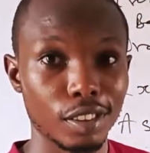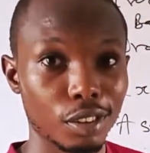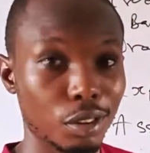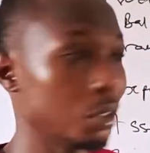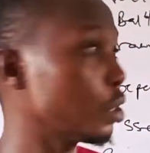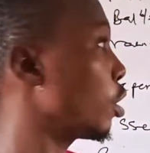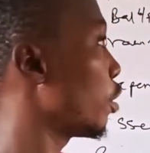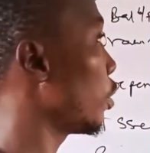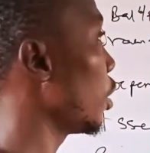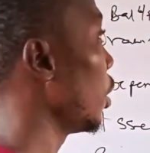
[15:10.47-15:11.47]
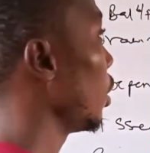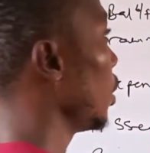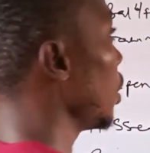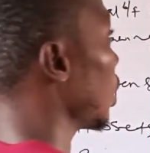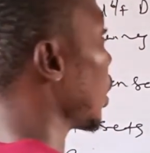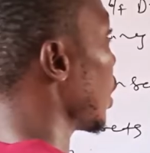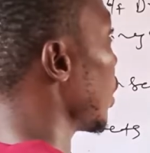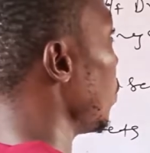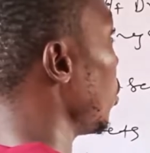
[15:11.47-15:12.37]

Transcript: So instead of this can still